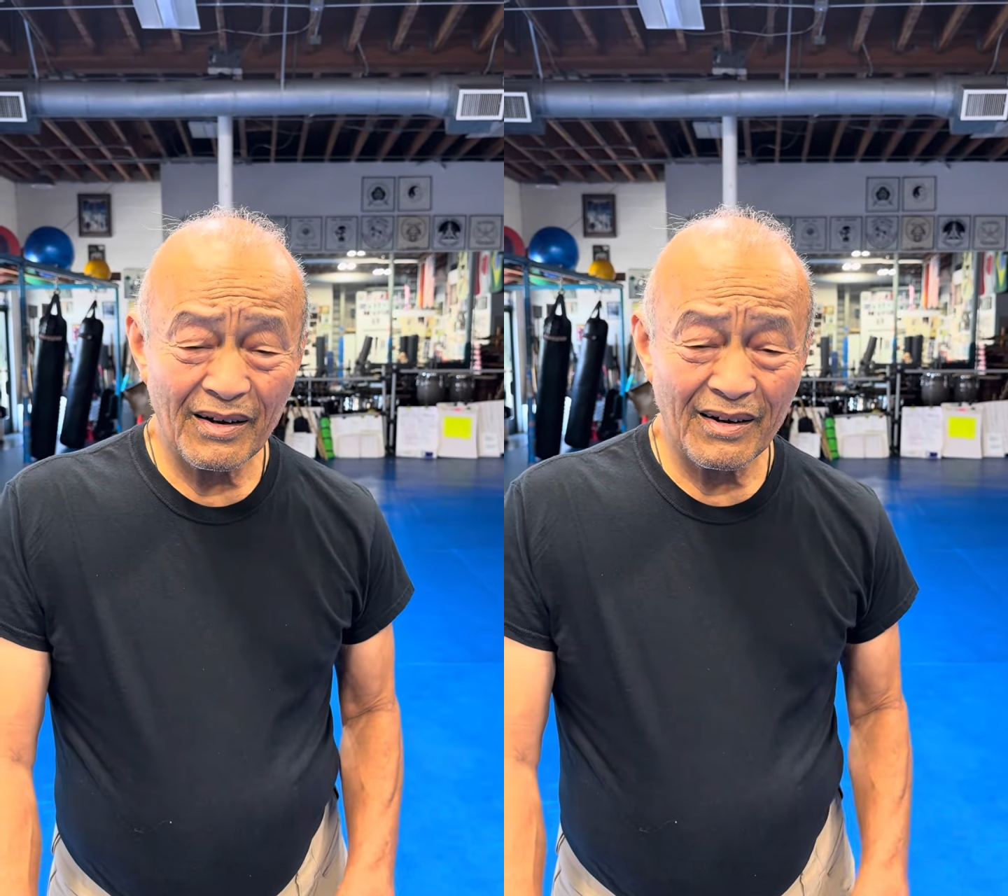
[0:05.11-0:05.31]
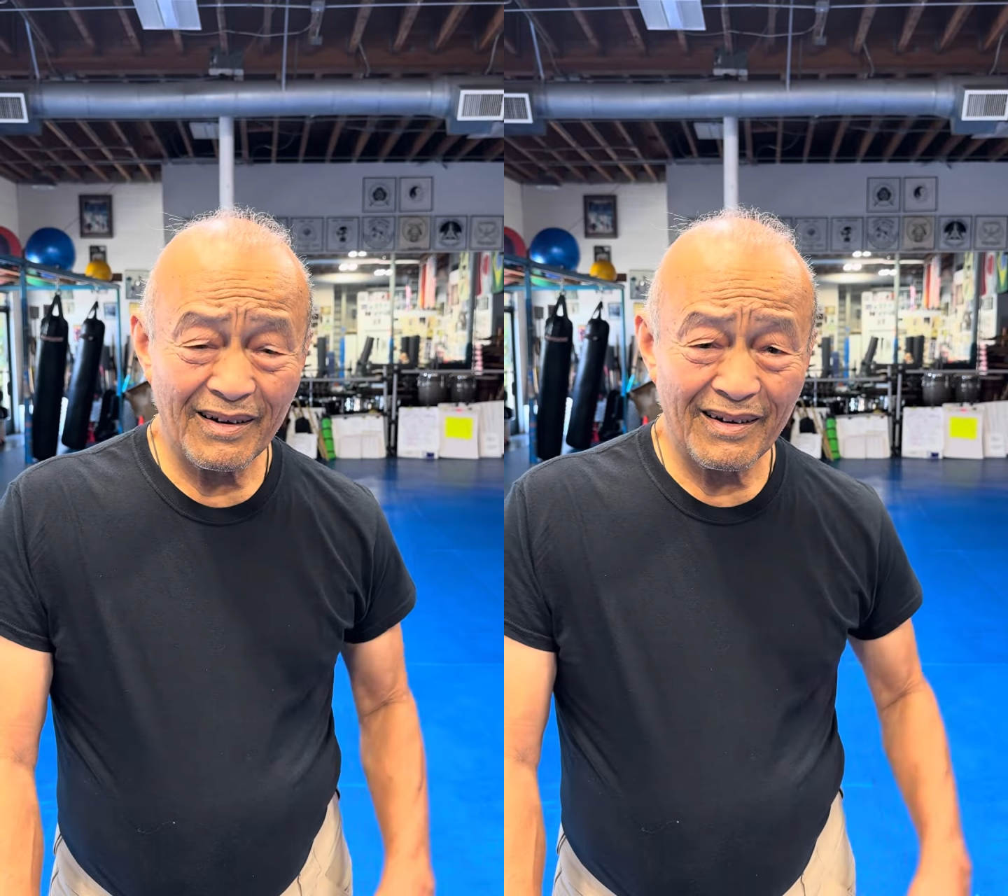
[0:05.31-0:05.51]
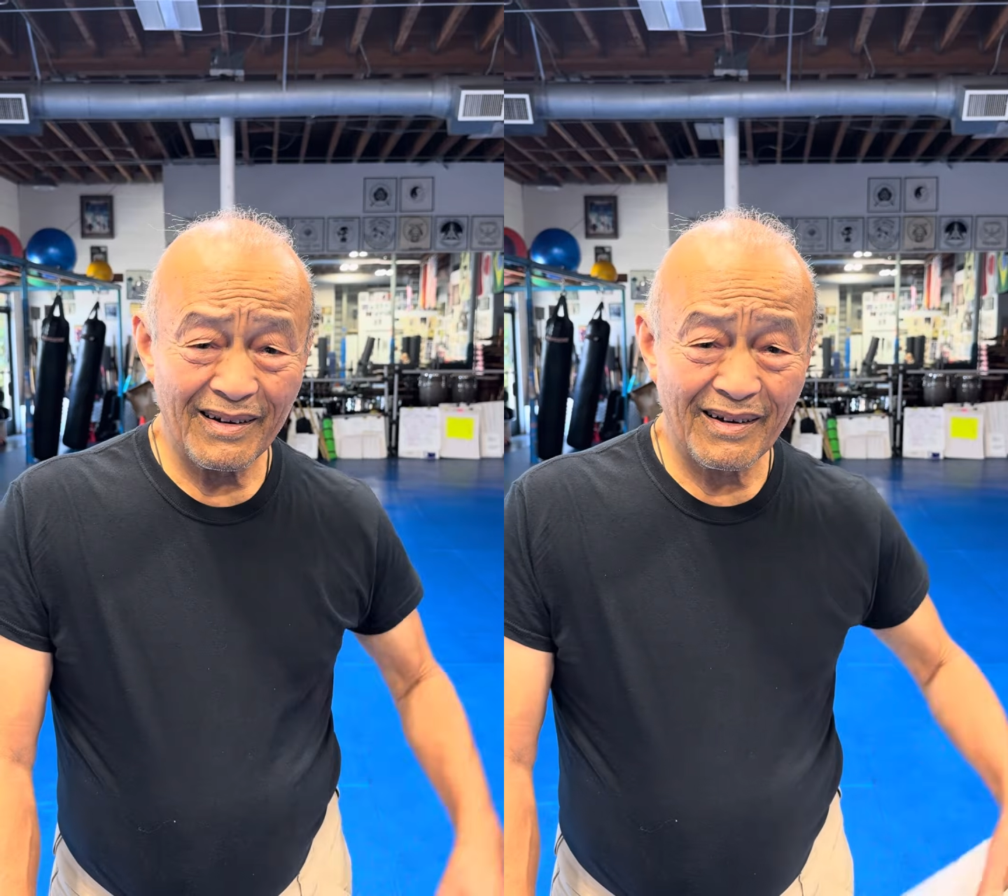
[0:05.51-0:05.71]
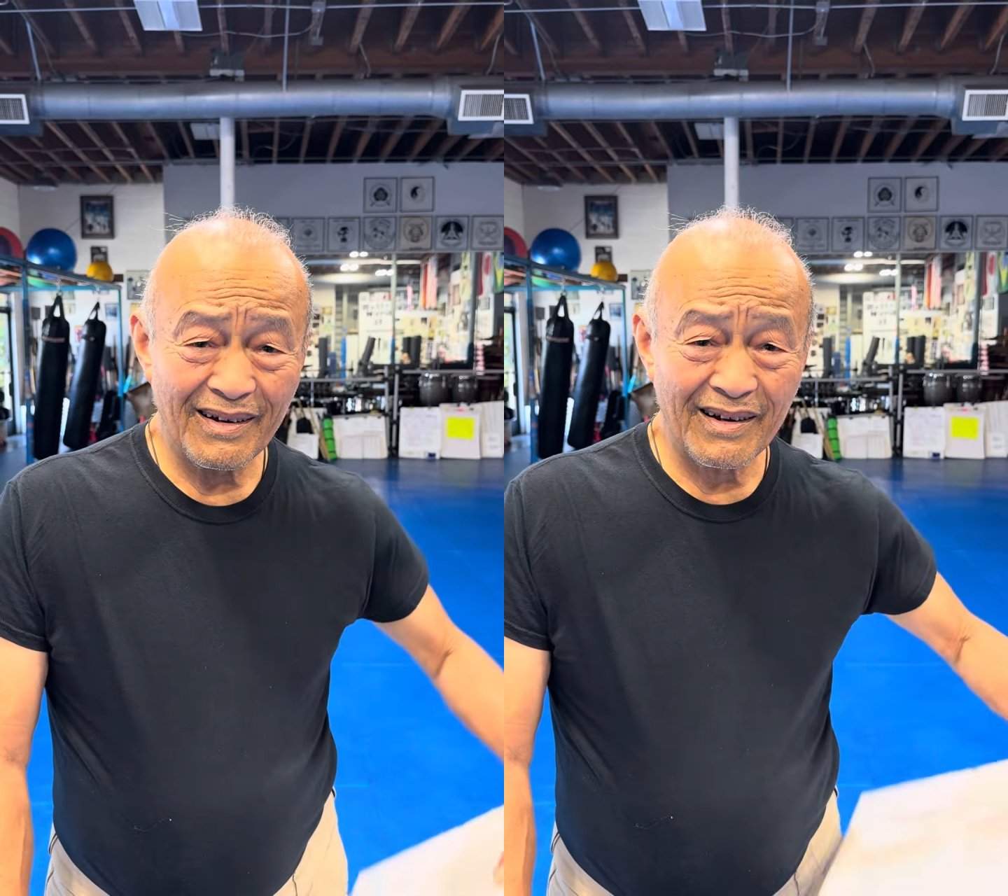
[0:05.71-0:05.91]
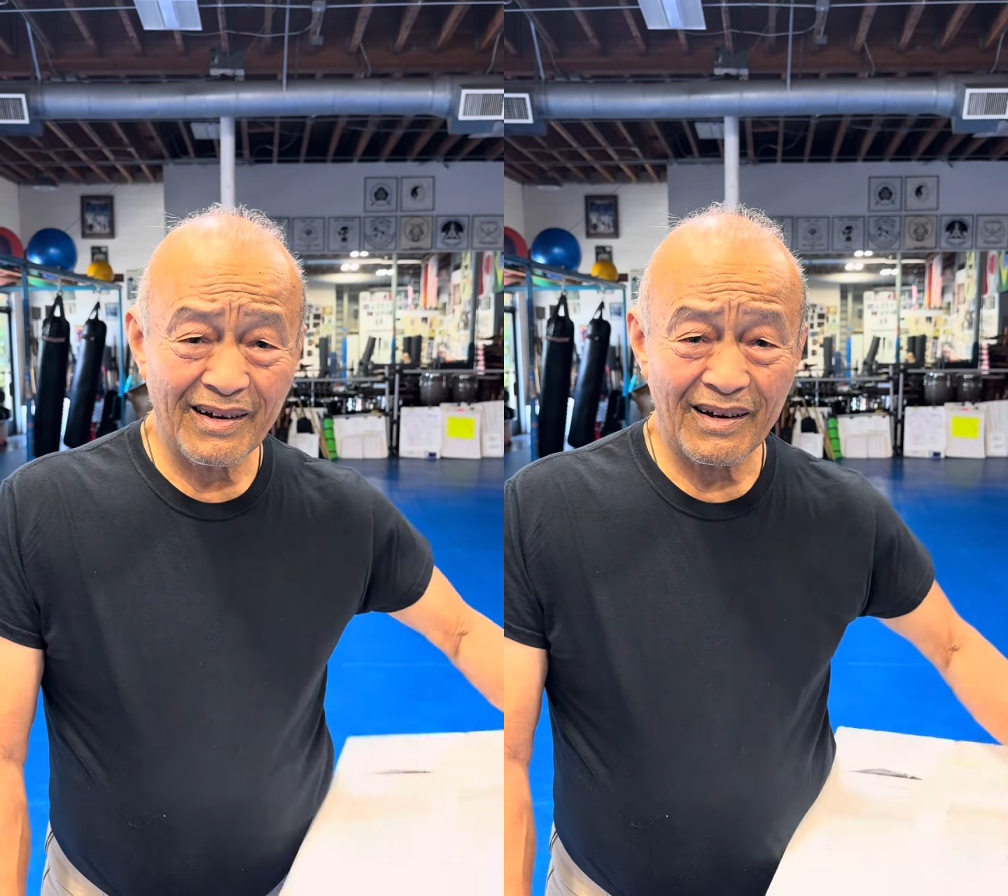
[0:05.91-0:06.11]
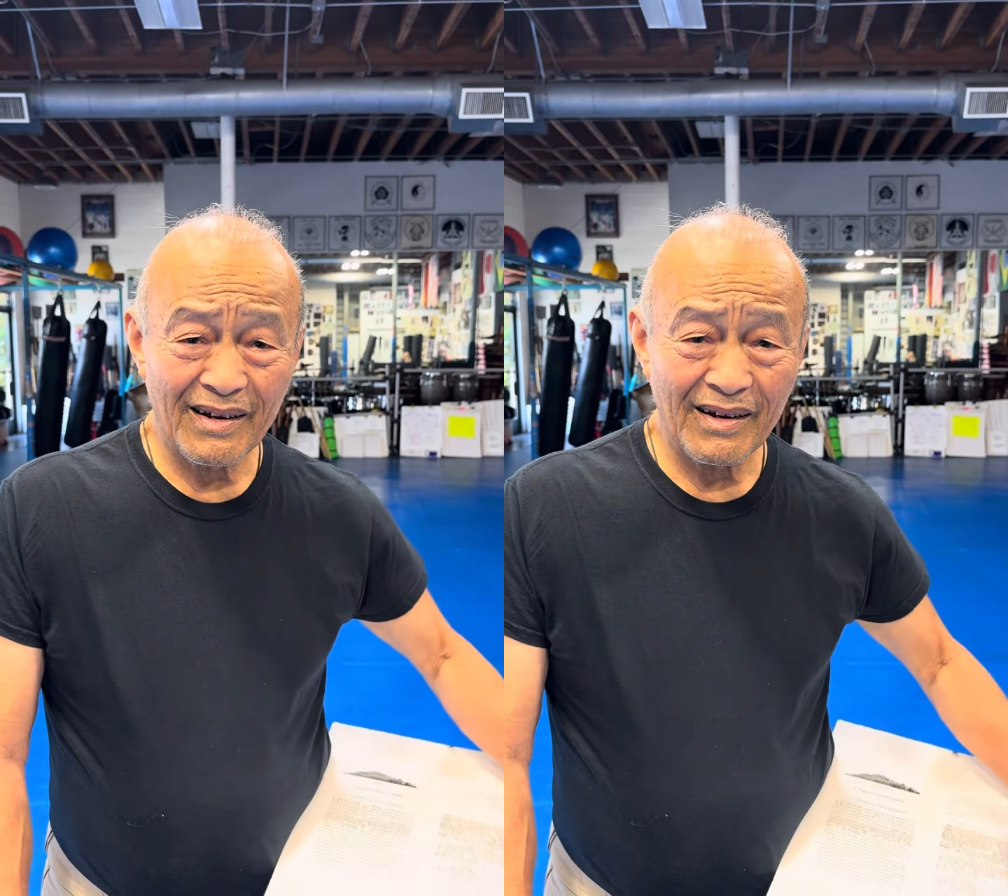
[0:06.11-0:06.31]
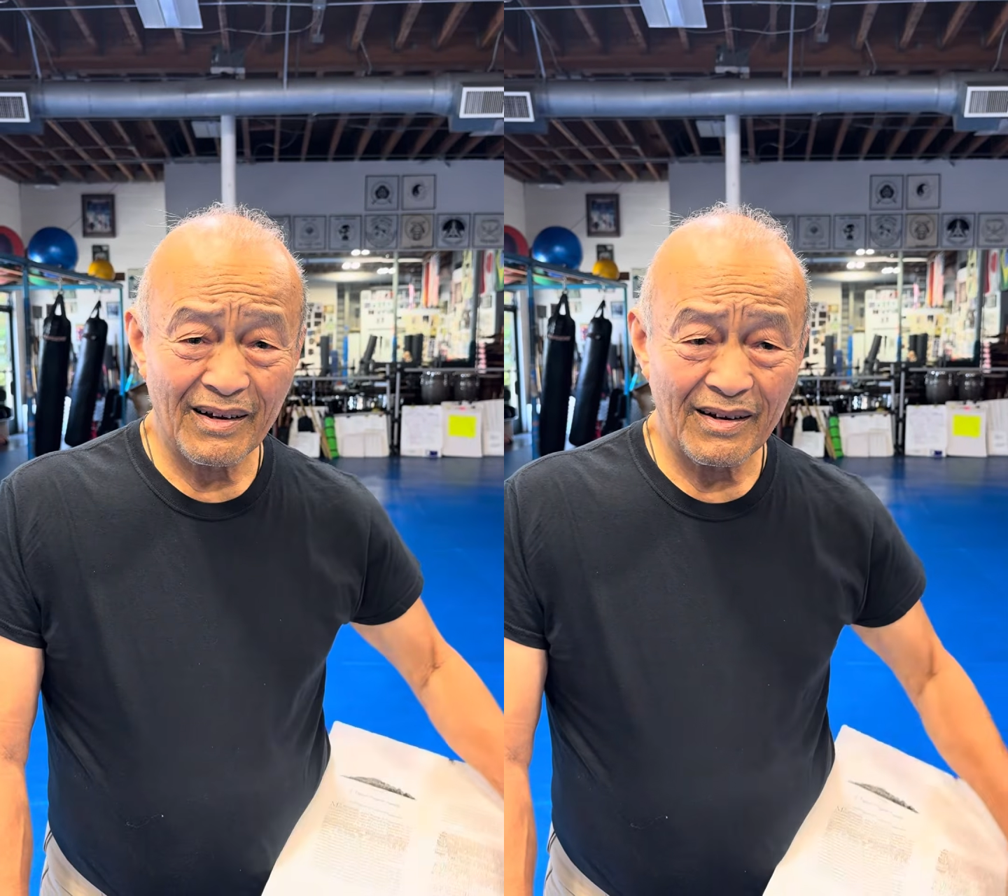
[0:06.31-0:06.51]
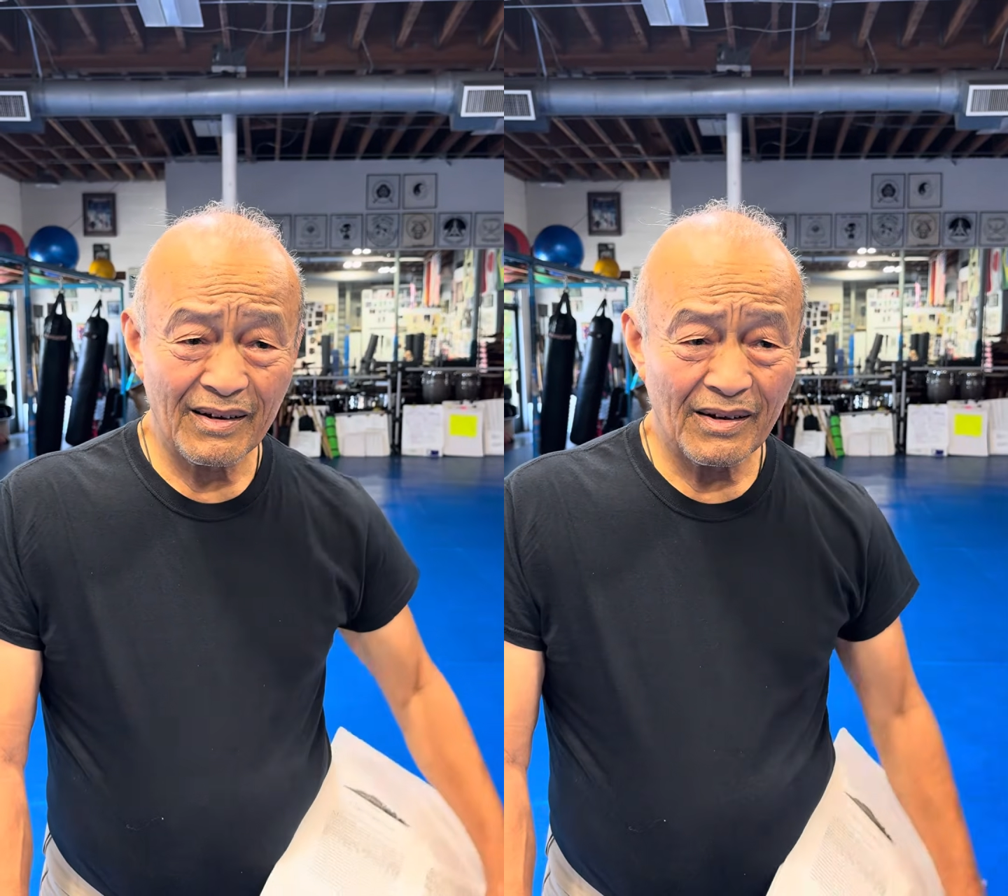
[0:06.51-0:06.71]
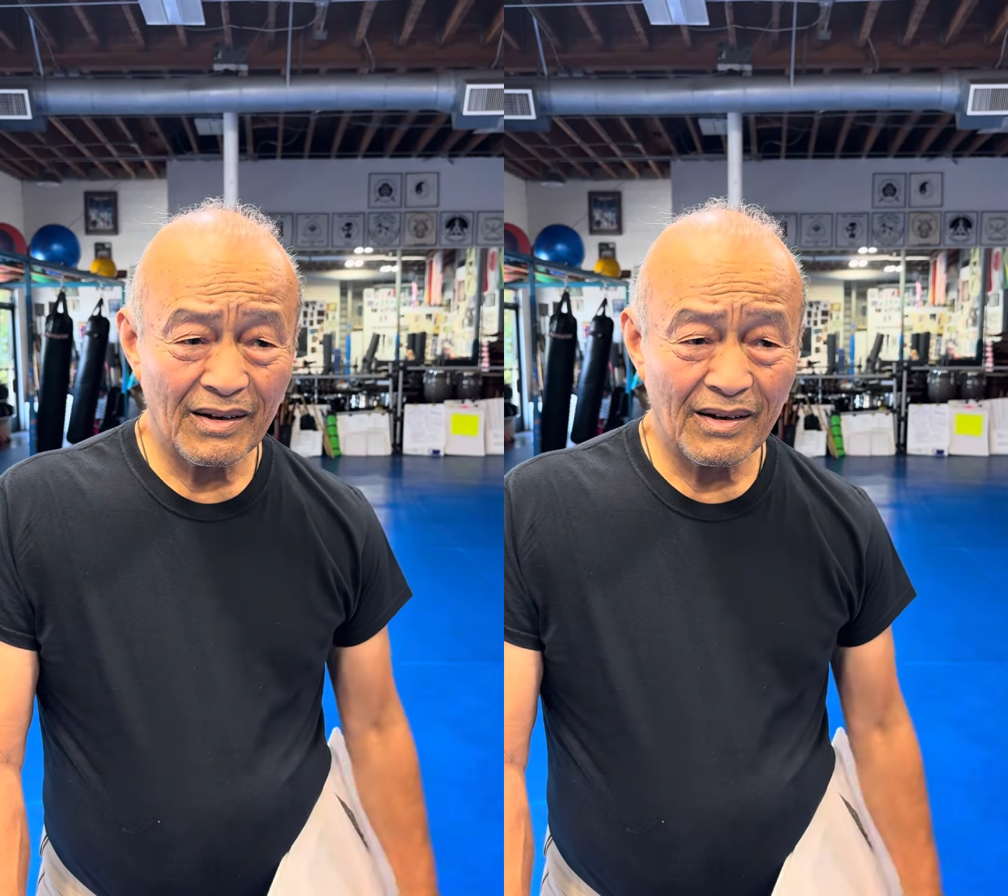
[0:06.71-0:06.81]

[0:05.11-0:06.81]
when you first met Bruce Lee,